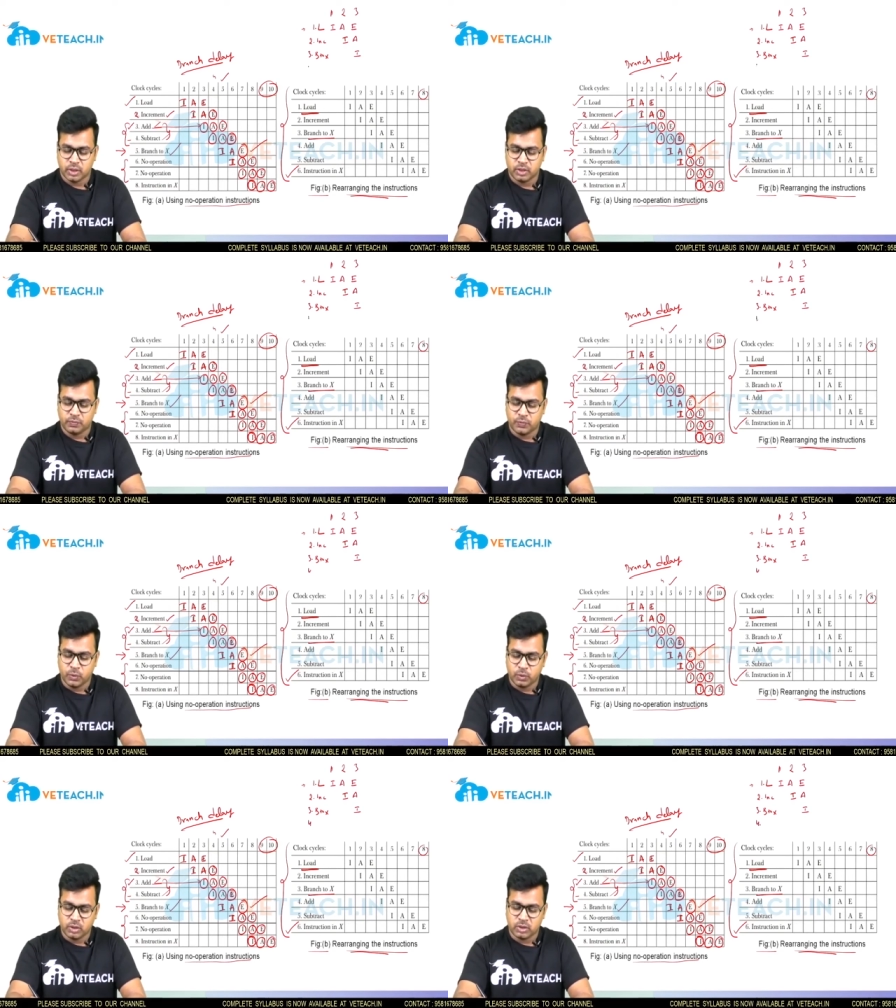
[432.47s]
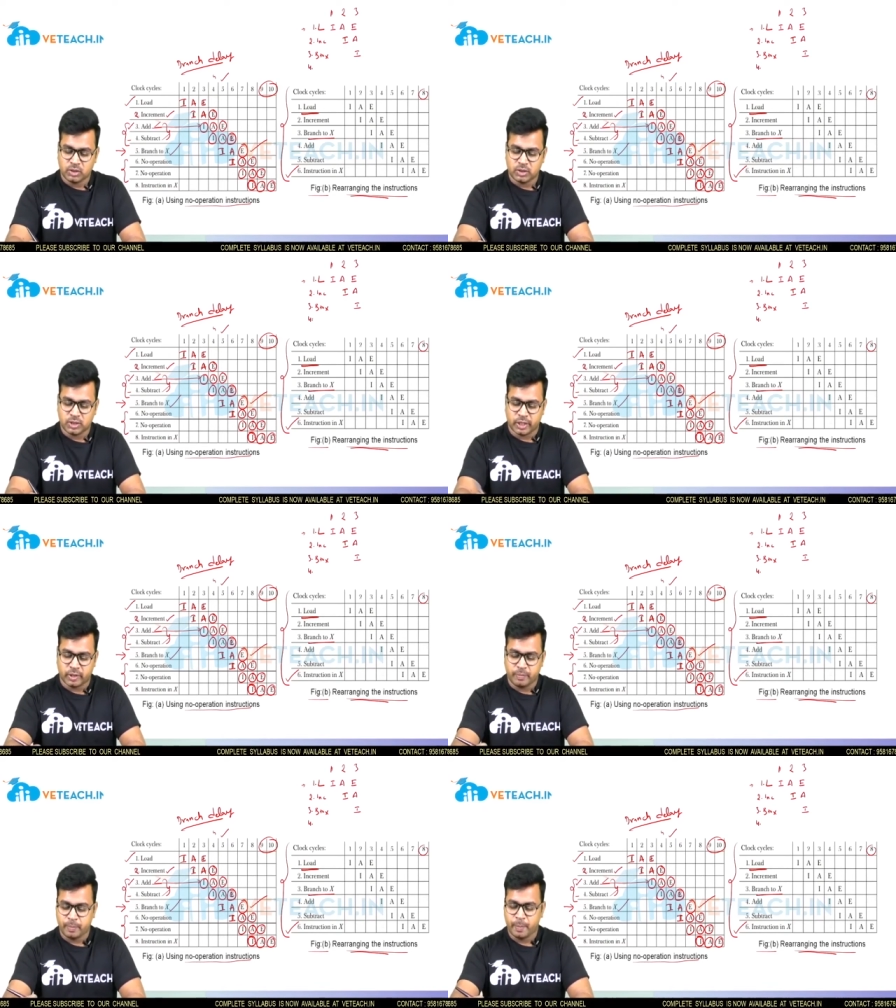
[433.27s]
In the fourth
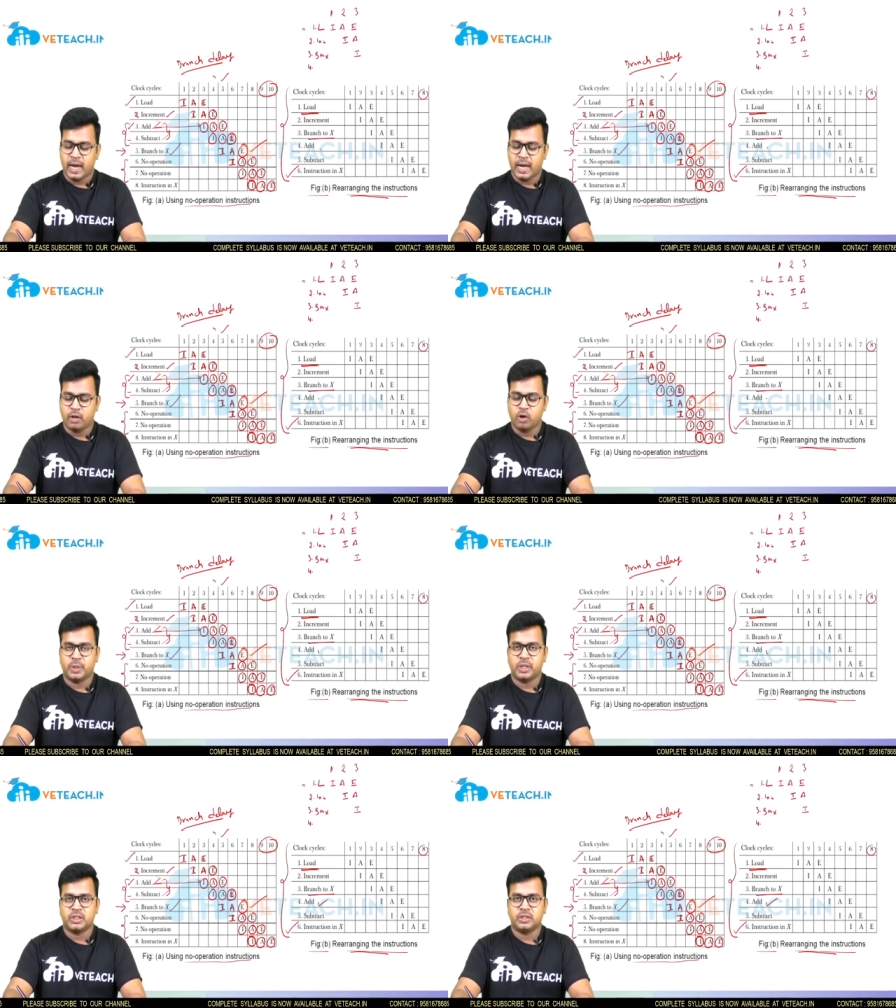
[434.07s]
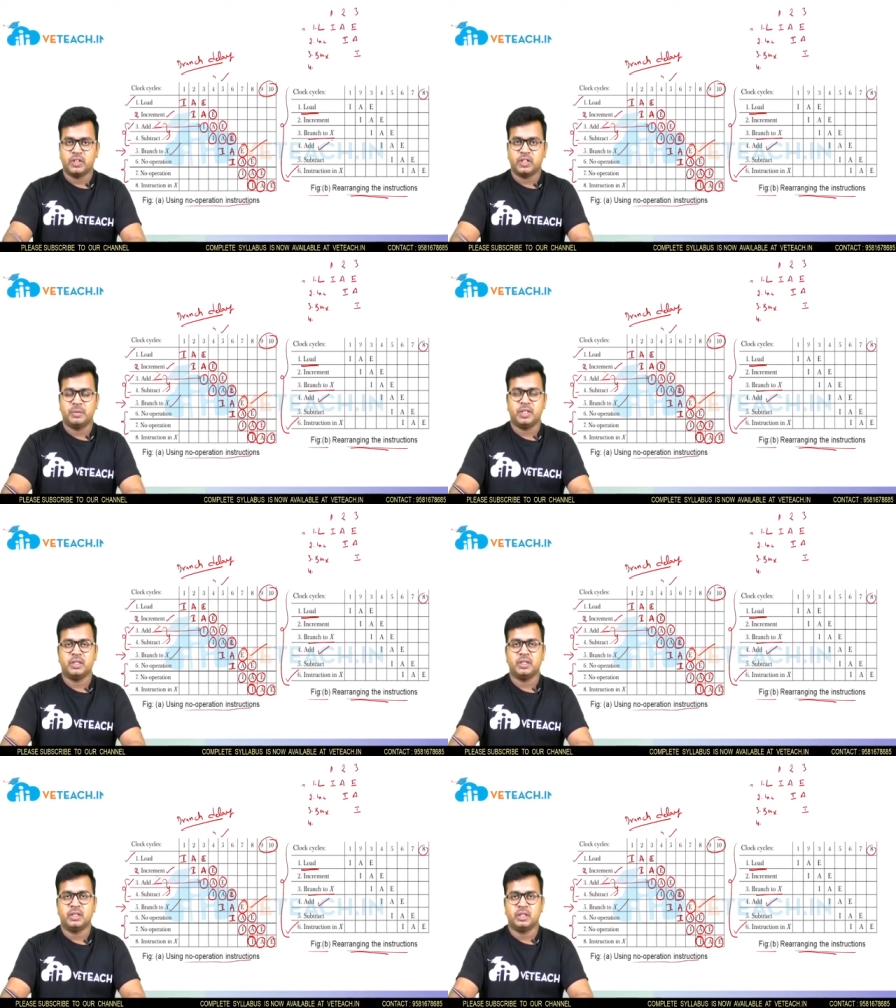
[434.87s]
step, add operation will
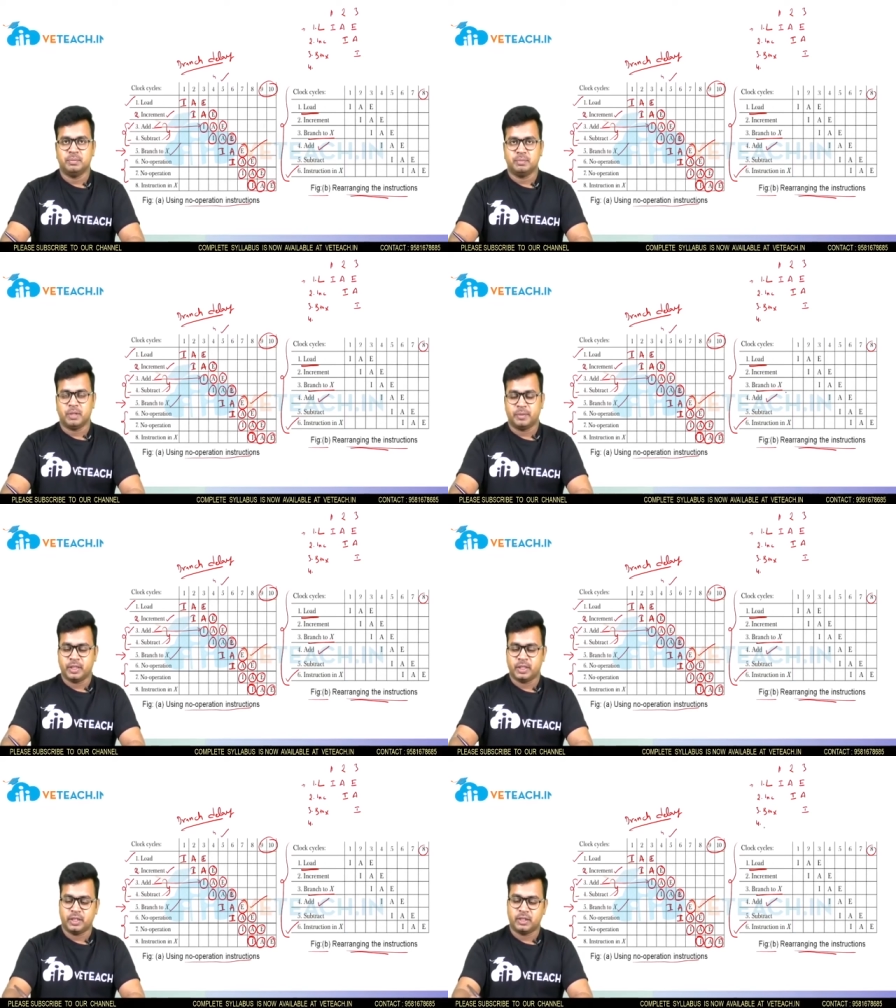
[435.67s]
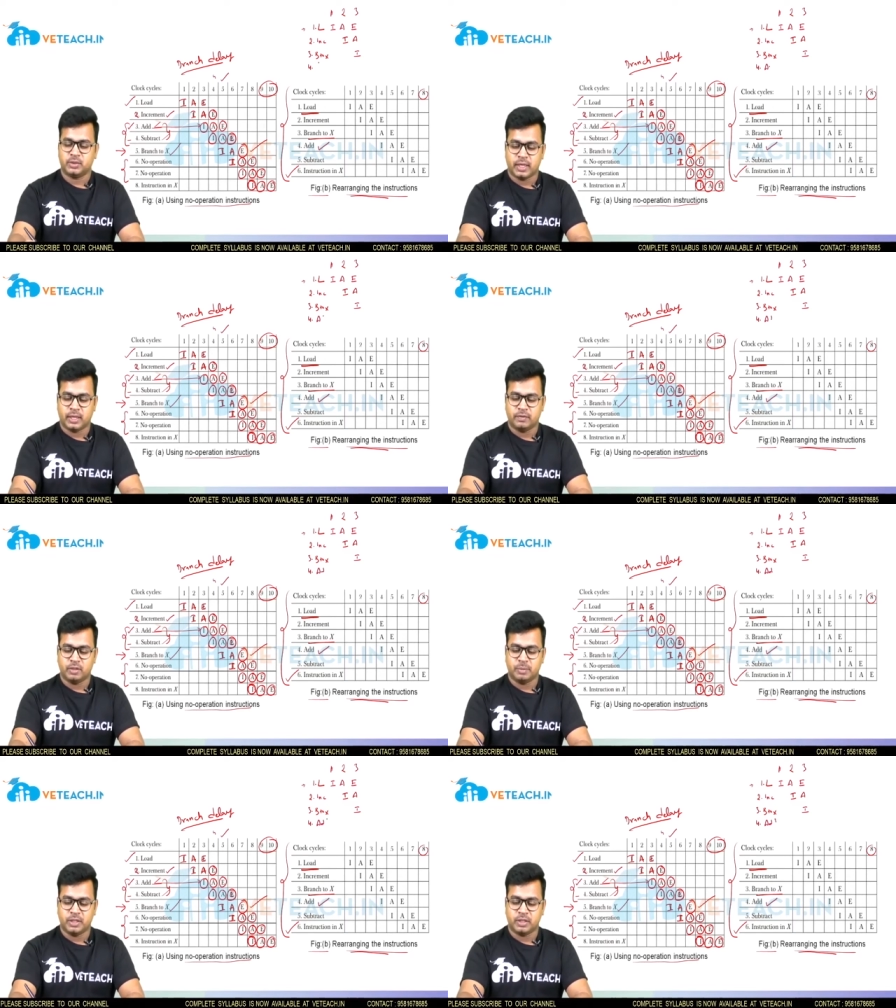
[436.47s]
be implemented. Add
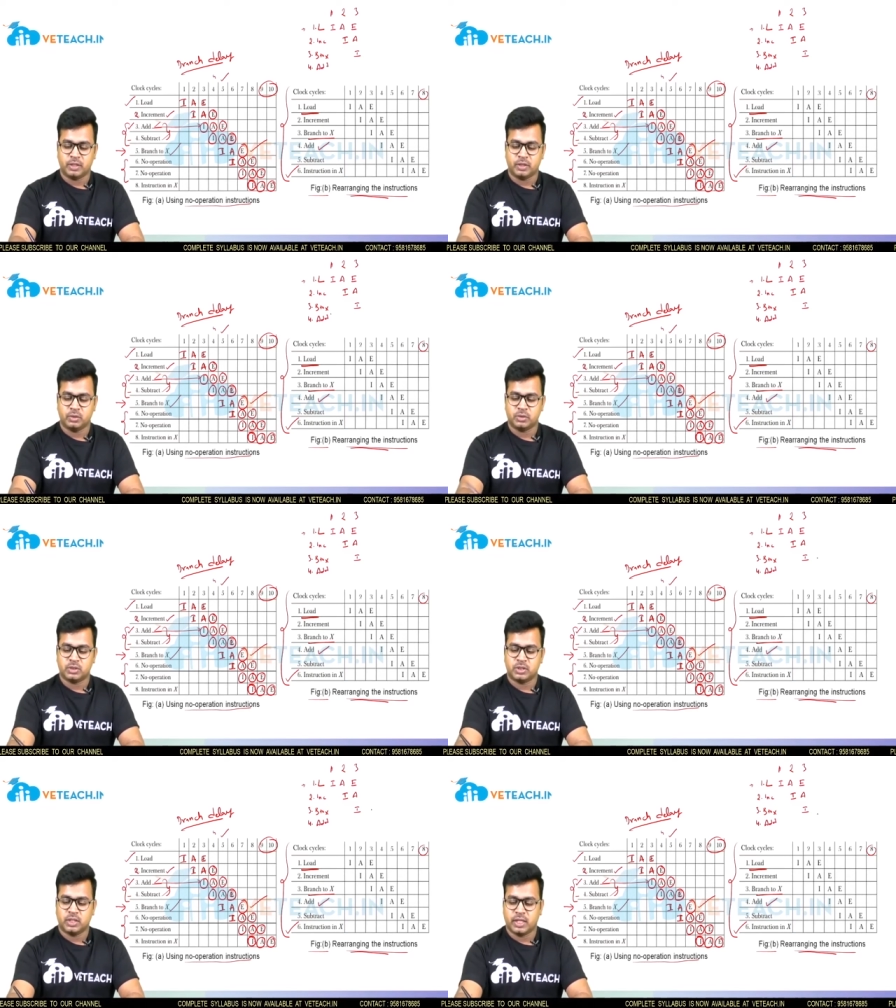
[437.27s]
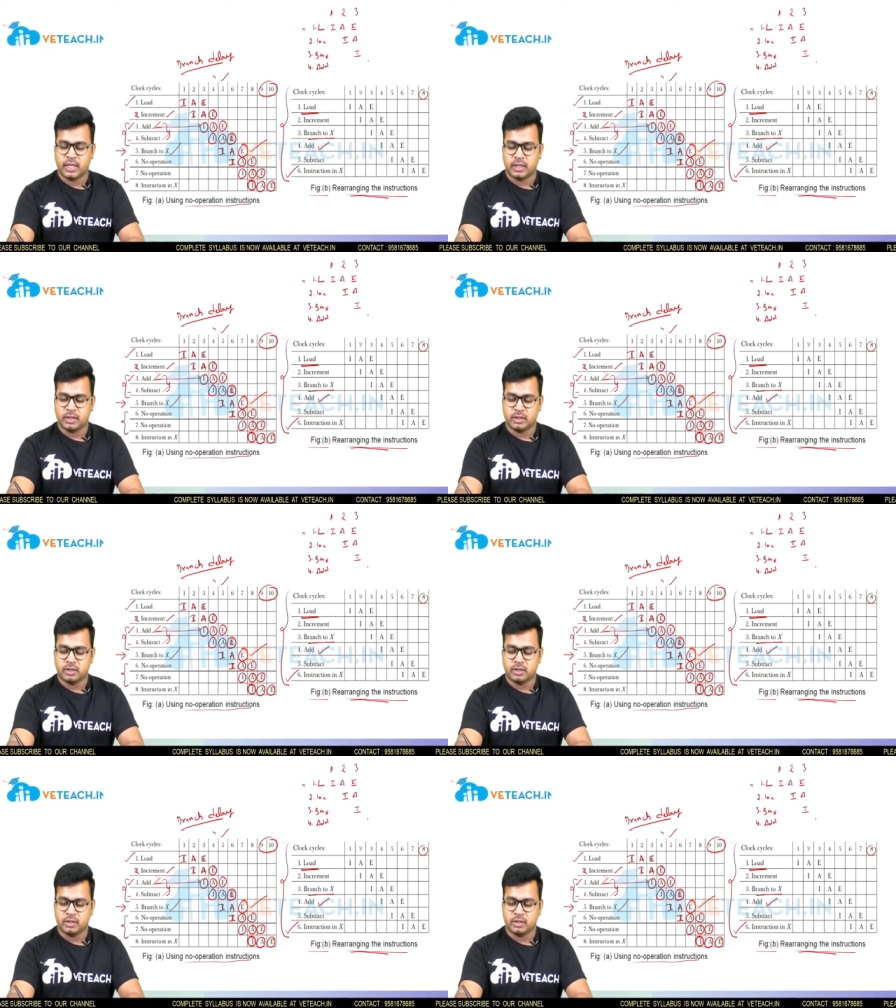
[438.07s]
will be introduced at